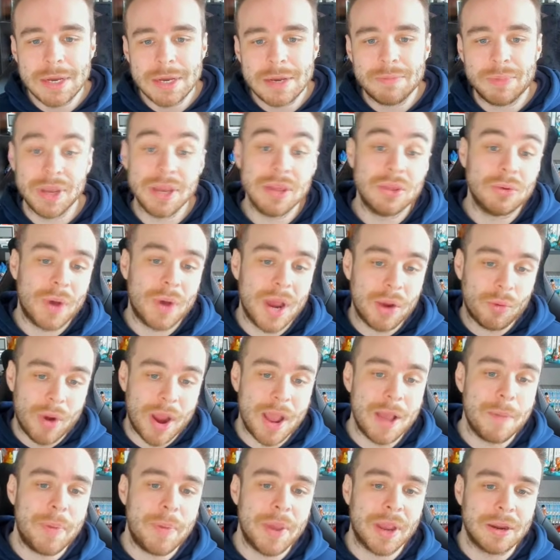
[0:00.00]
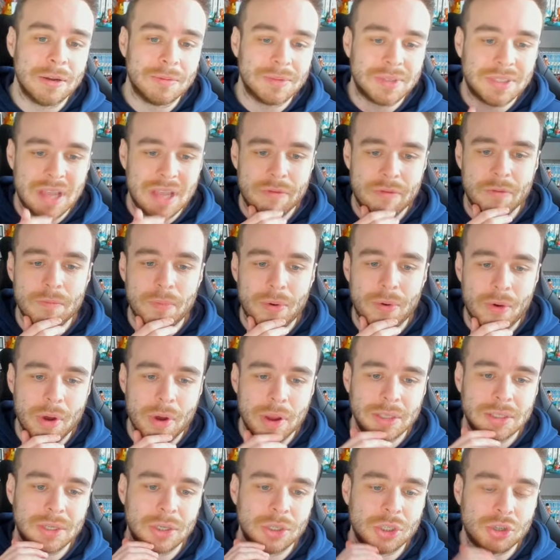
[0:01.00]
But either way, Raya picking up 7
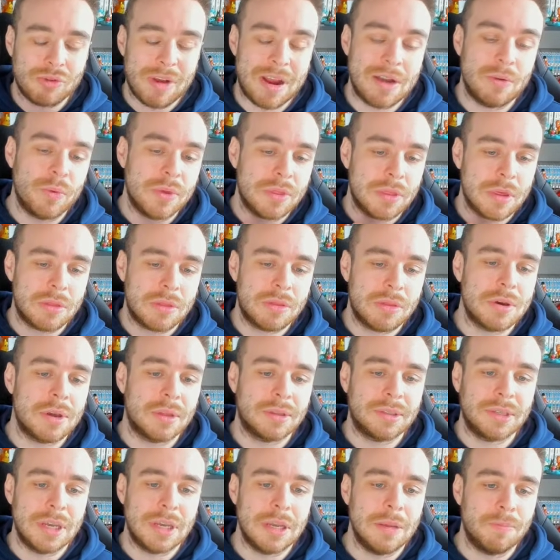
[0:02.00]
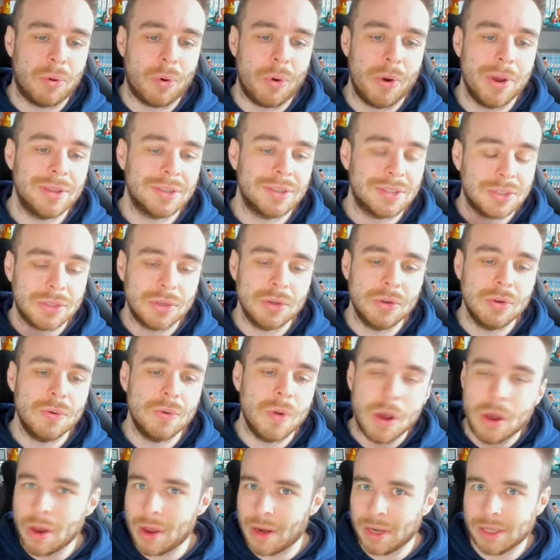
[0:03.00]
points, Trent with the 13 points, 2
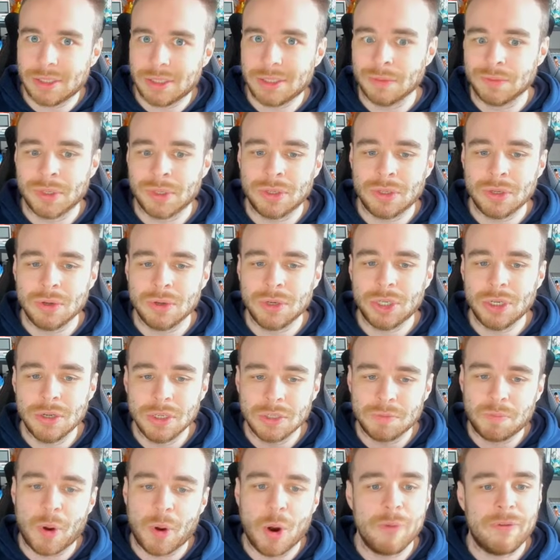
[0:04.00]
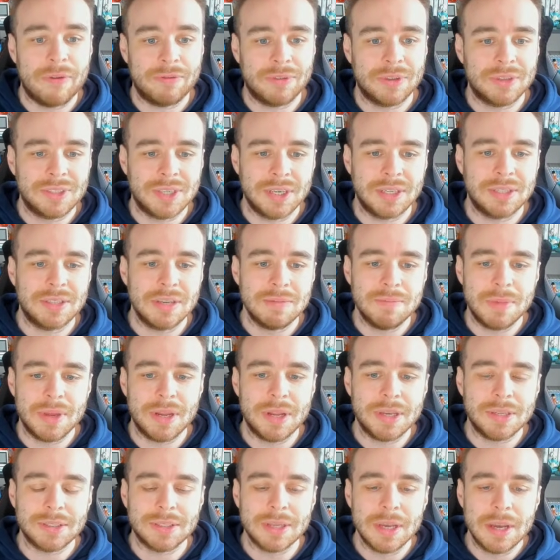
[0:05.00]
early substitutions, both after 60
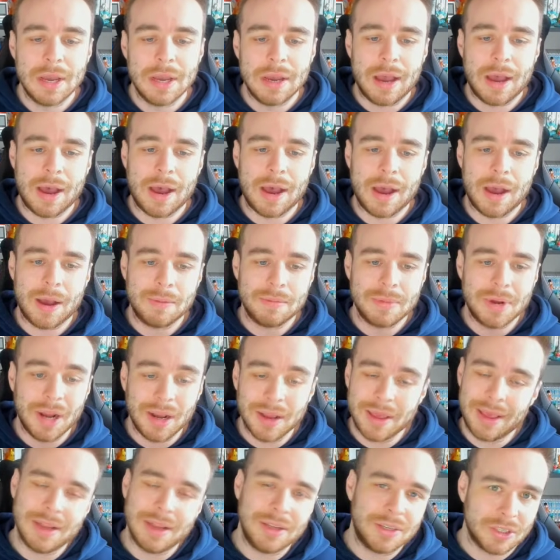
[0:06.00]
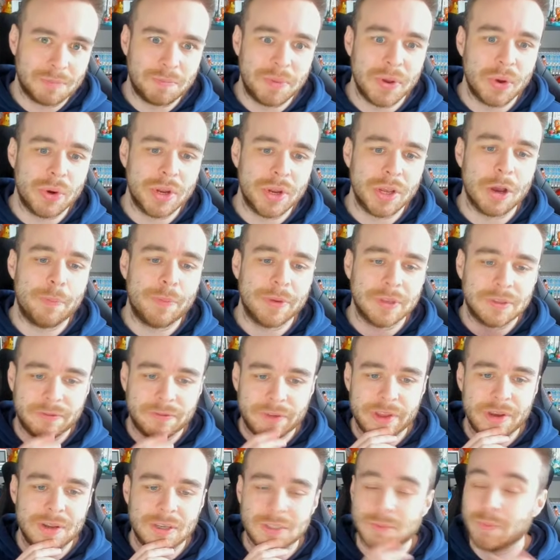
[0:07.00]
minutes. Clearly just building up his
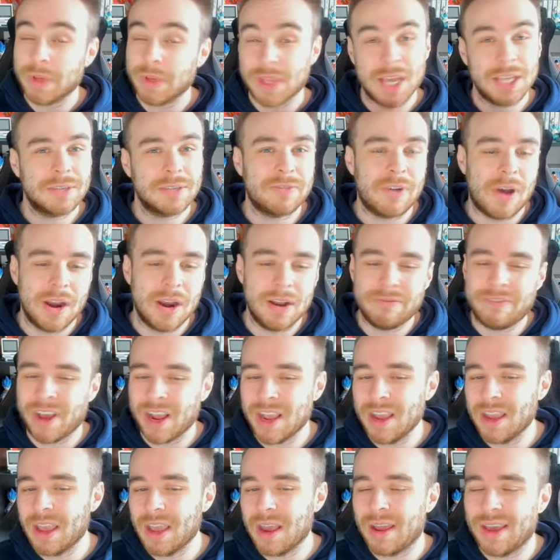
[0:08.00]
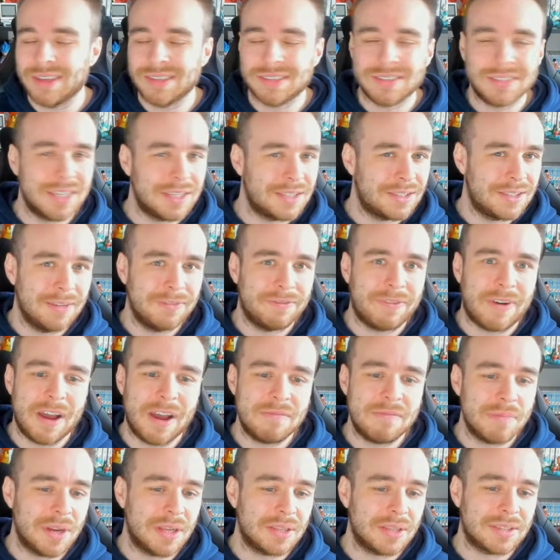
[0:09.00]
fitness, but that's fine. If I can get like
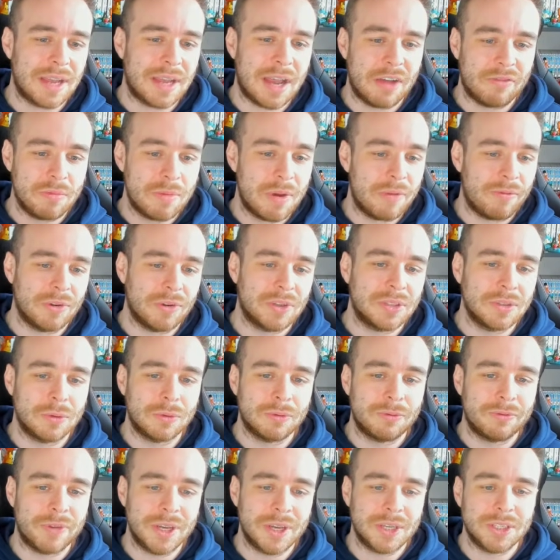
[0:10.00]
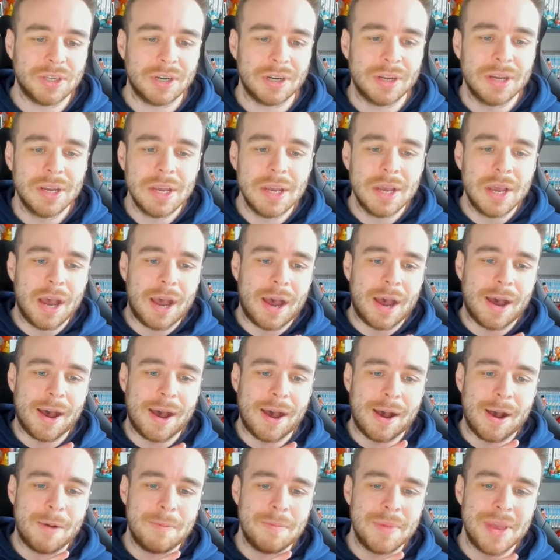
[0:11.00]
65 minutes out of him every single fixture,
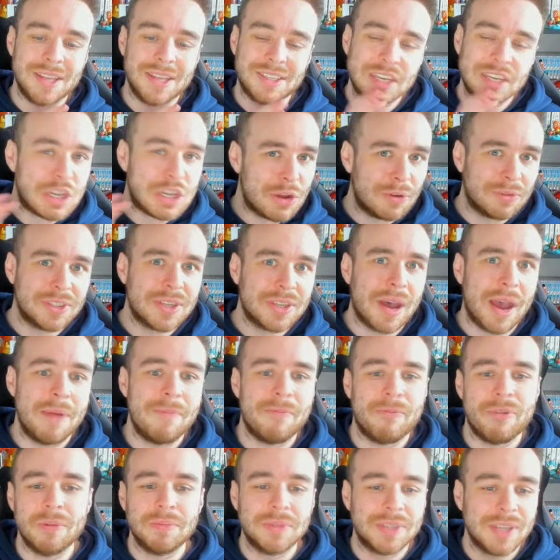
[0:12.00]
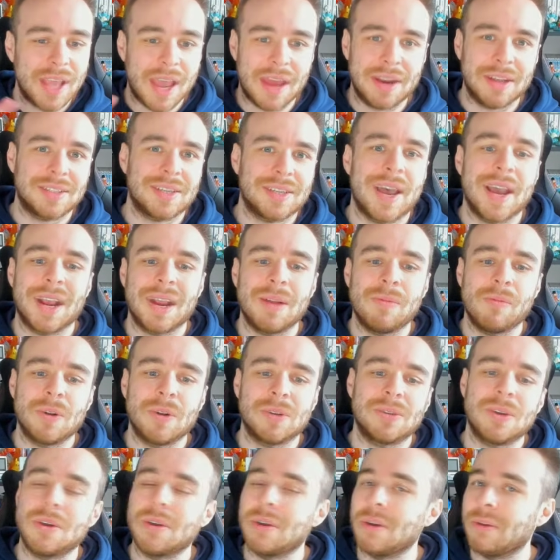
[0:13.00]
it's enough time for him to get an attacking
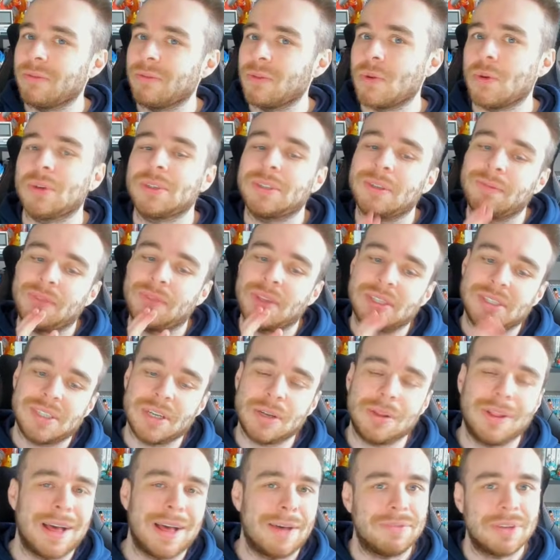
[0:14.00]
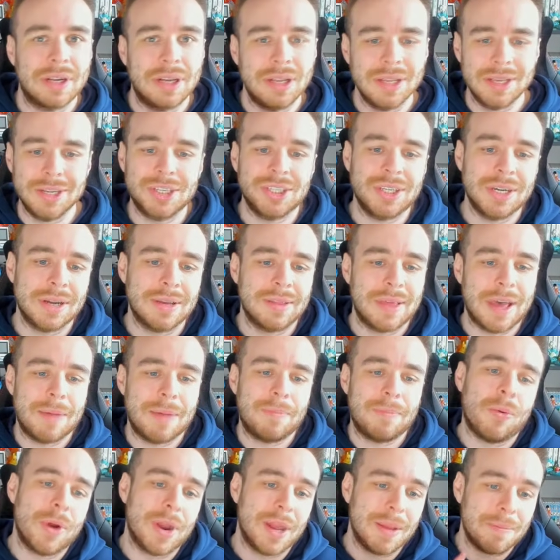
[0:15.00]
return. And of course, if they still have the clean sheet at that
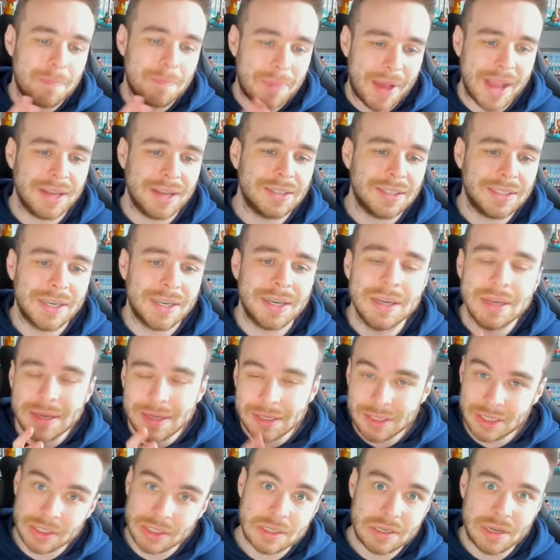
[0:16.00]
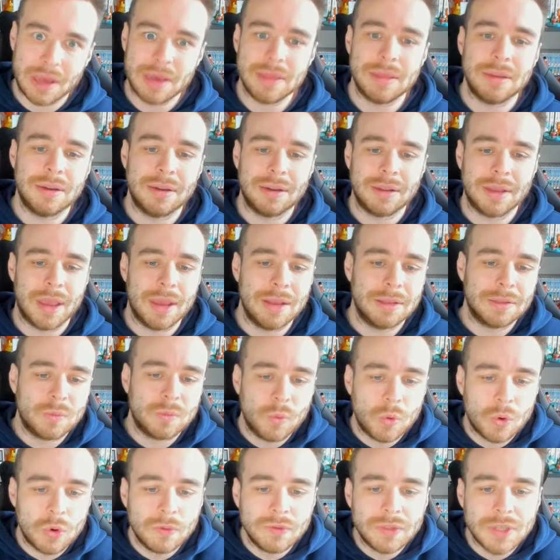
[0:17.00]
point, it banks it, just like they did against
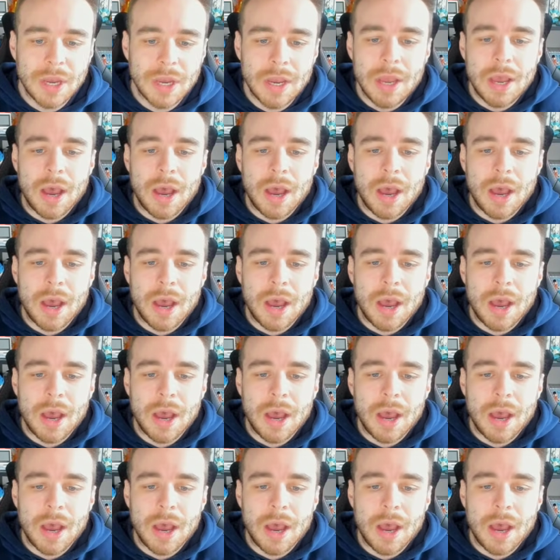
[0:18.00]
Wolves.